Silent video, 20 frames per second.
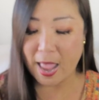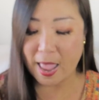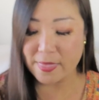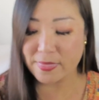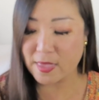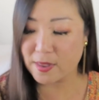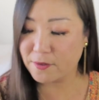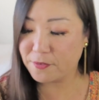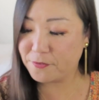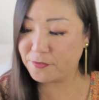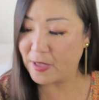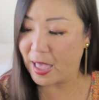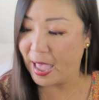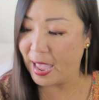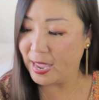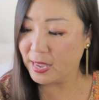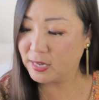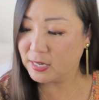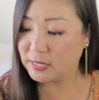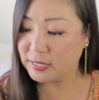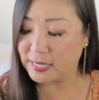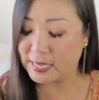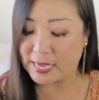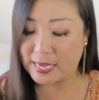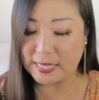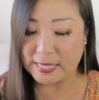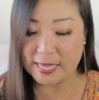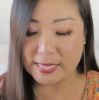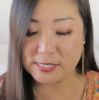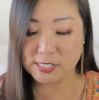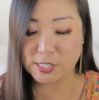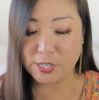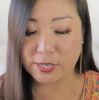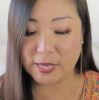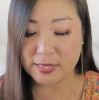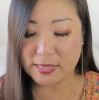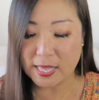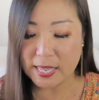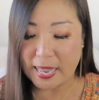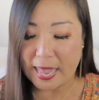And then finally, let's
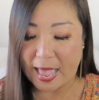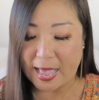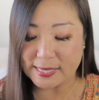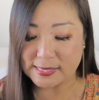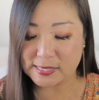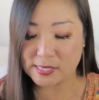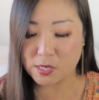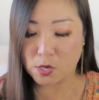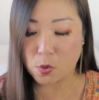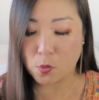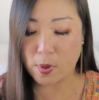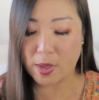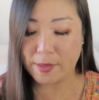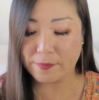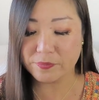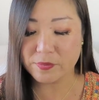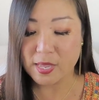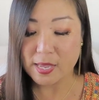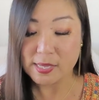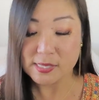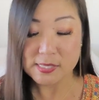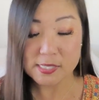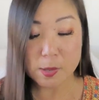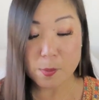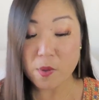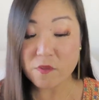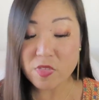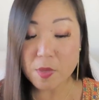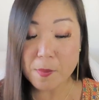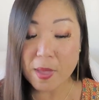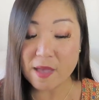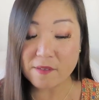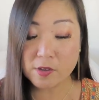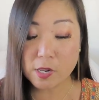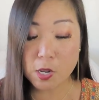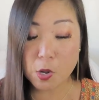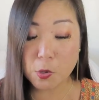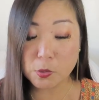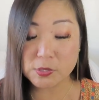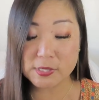look at the last little one. Some of them have
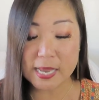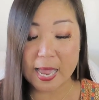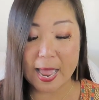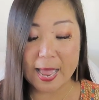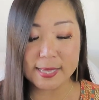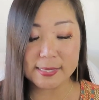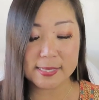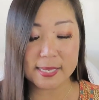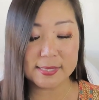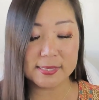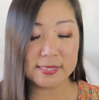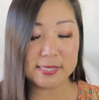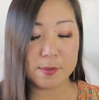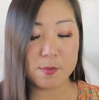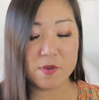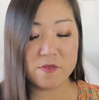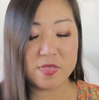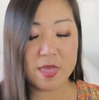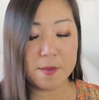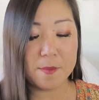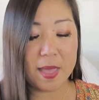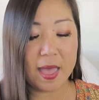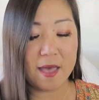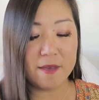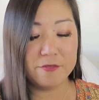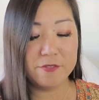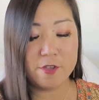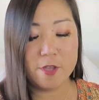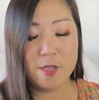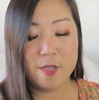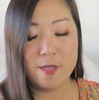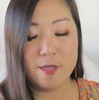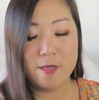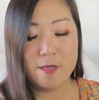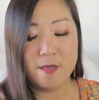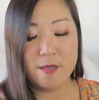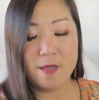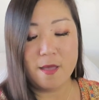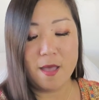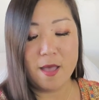closed eyes and some of them have
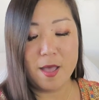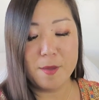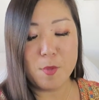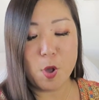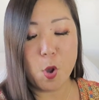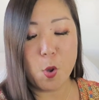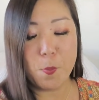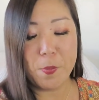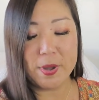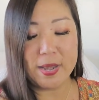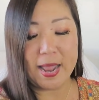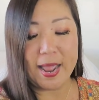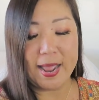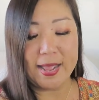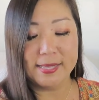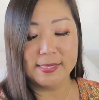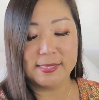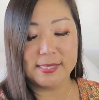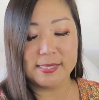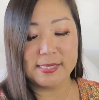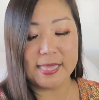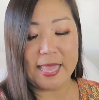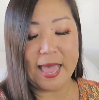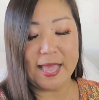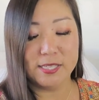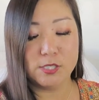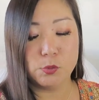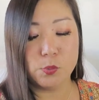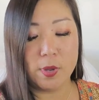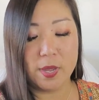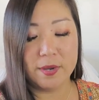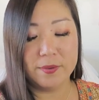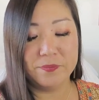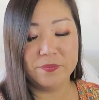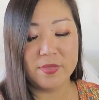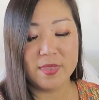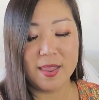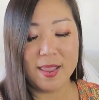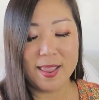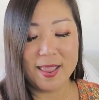um, open eyes. This last one
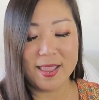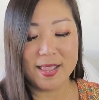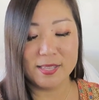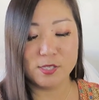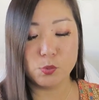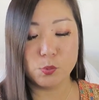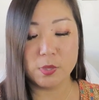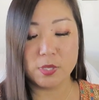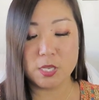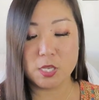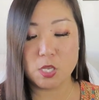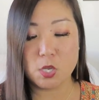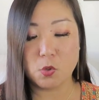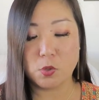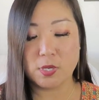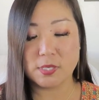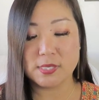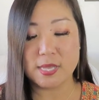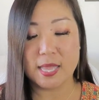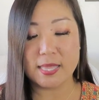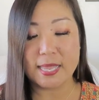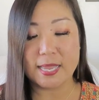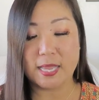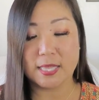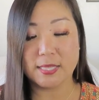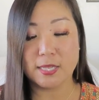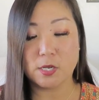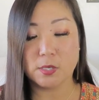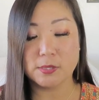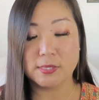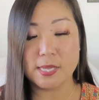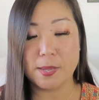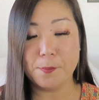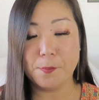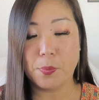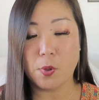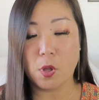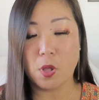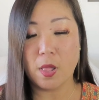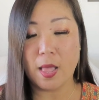is really cute. He's got like a little
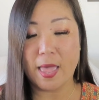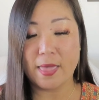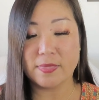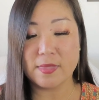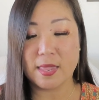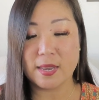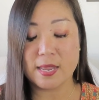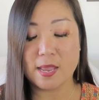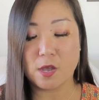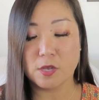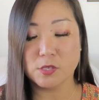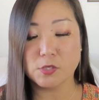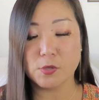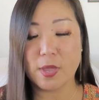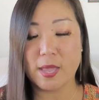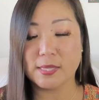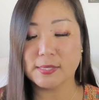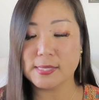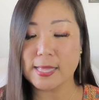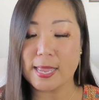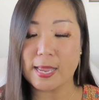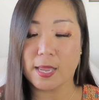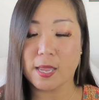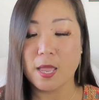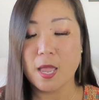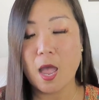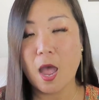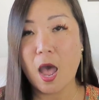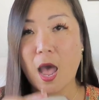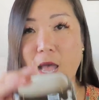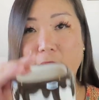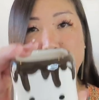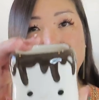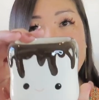dimple and then he also has like uh,